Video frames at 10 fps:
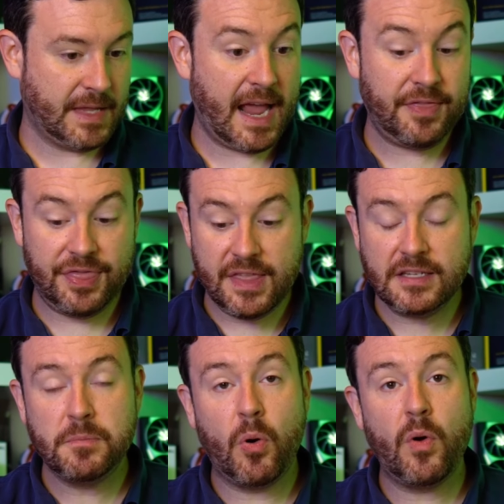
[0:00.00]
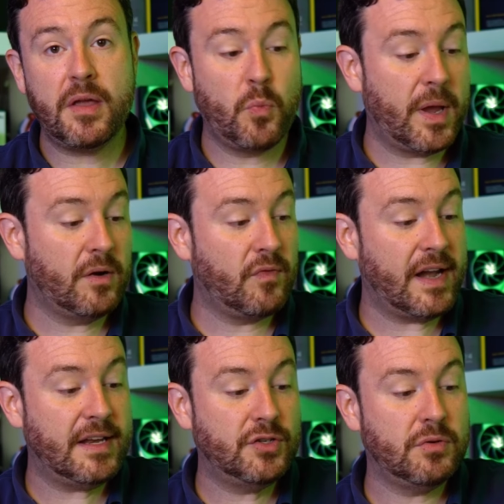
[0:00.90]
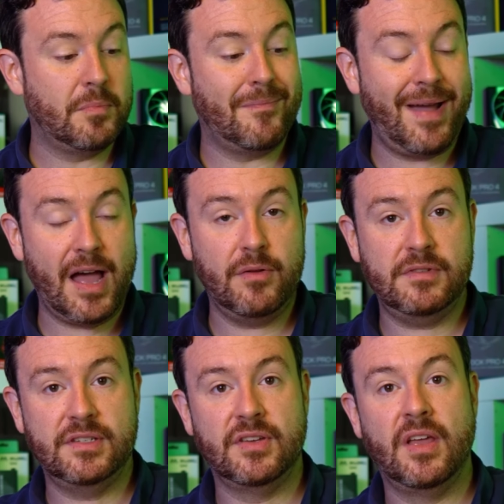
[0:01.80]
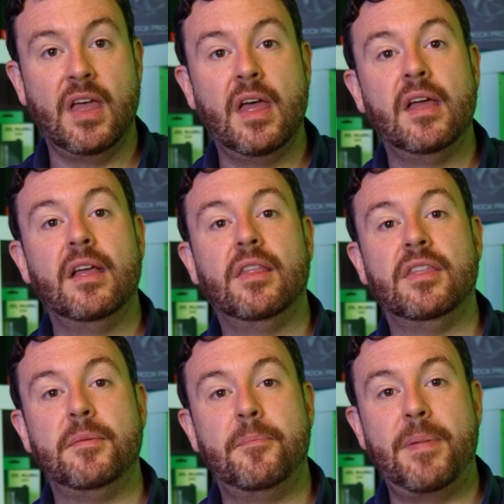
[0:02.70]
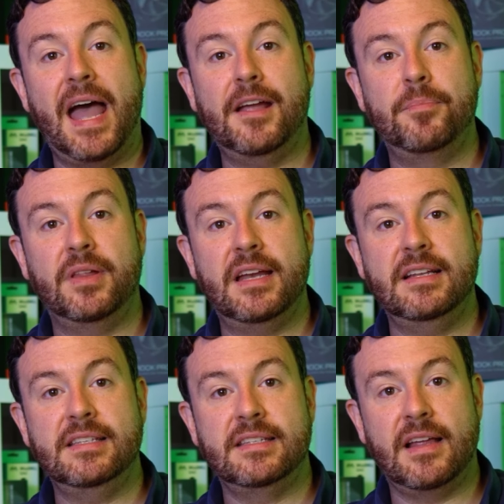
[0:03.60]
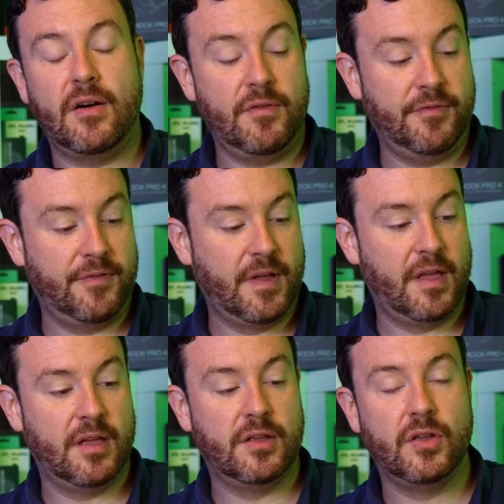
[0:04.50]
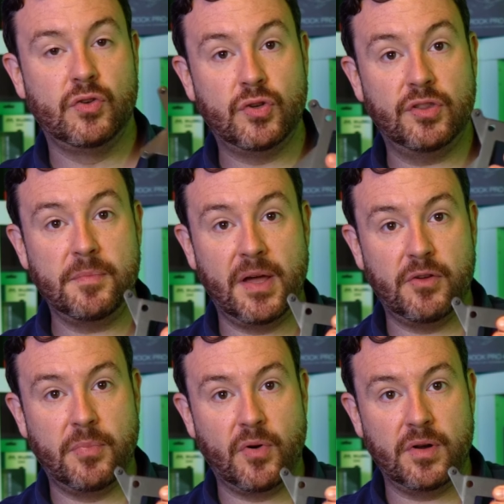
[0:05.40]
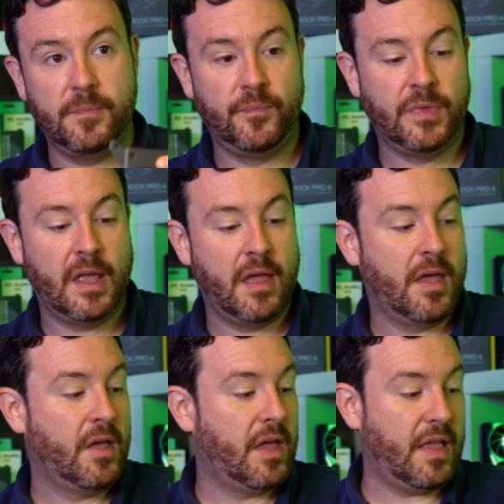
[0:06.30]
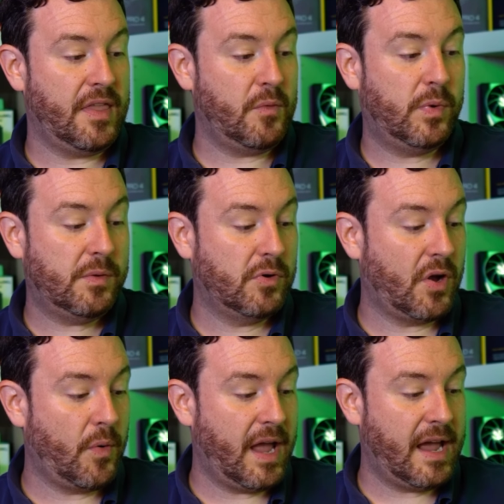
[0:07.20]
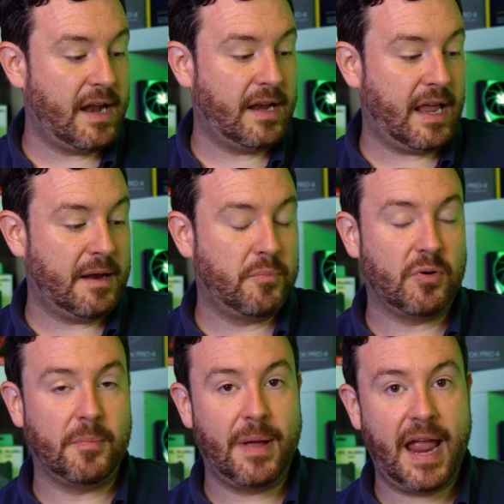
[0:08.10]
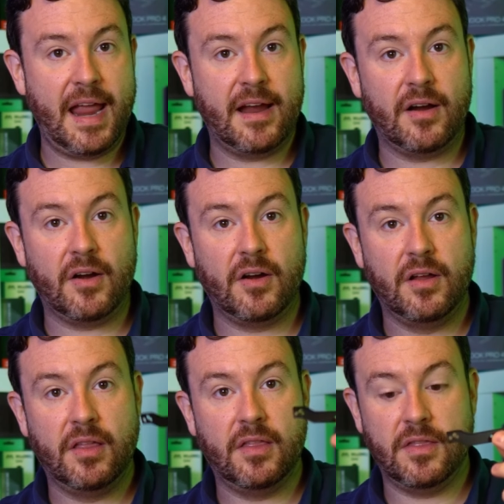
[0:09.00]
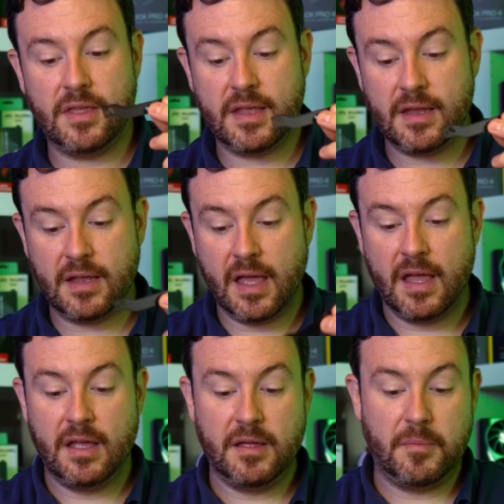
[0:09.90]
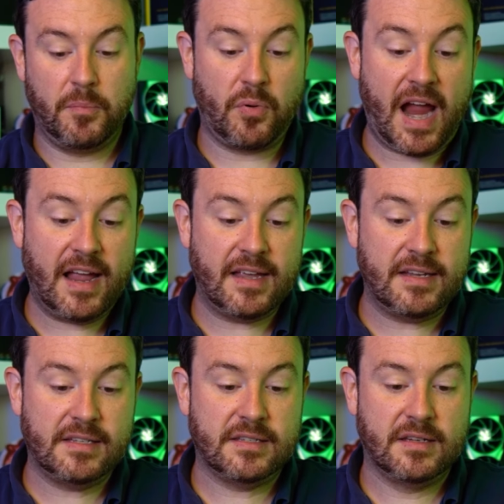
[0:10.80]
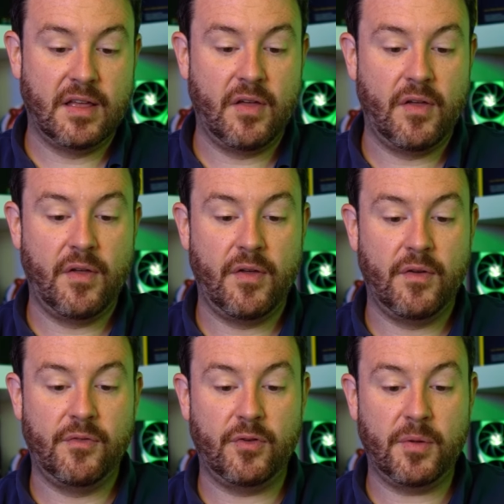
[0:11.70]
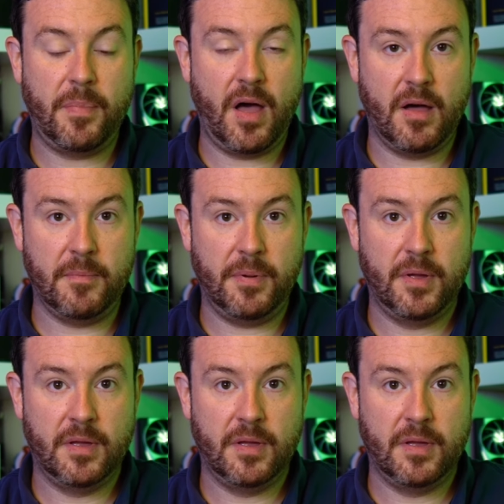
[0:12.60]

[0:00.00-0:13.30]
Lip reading: at this point, we are ready to mount the backplate itself to the motherboard, and then we will go ahead and prepare the brackets for the pump